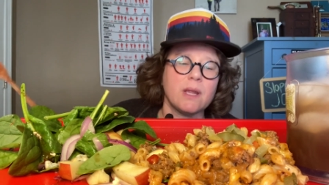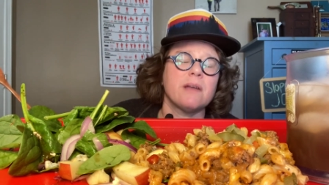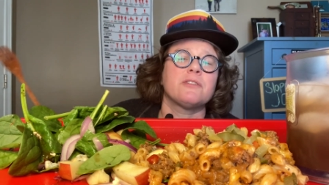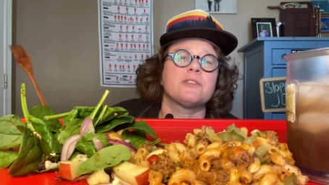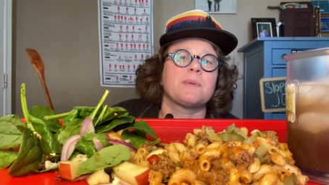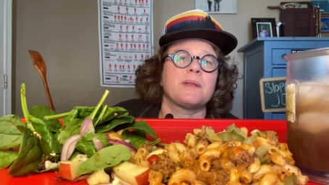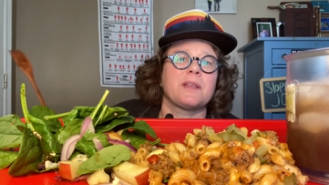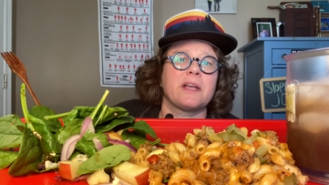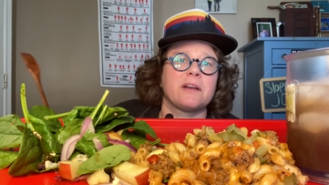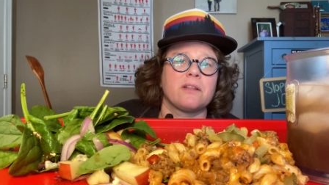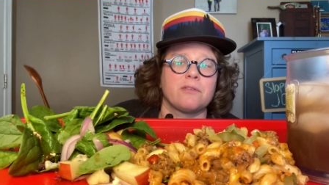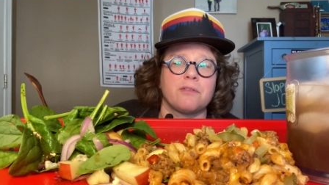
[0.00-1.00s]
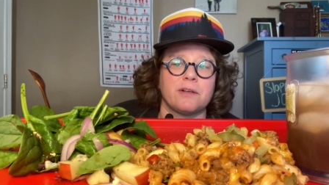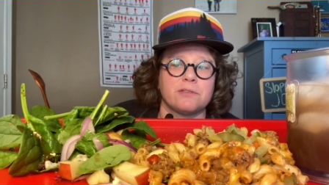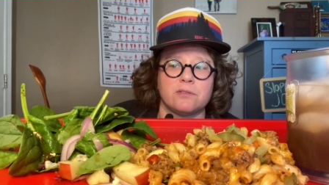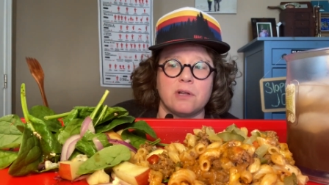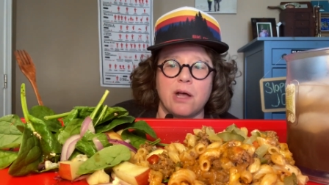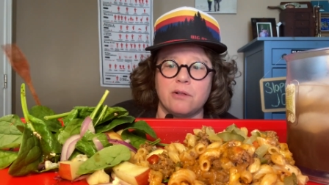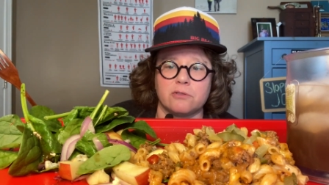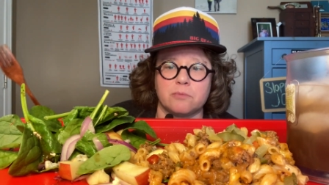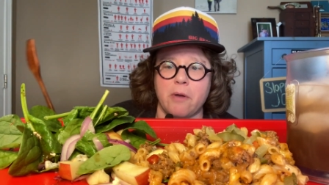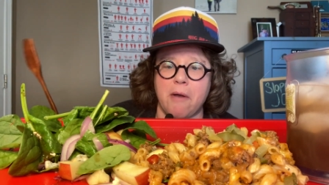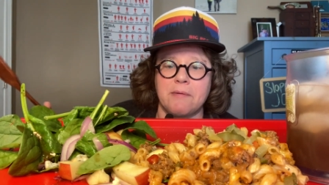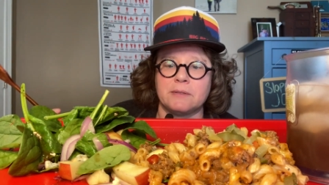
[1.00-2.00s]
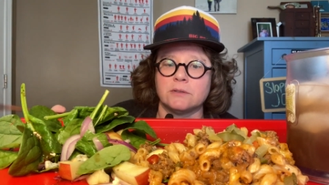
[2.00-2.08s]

I have to spend like another $1,000, but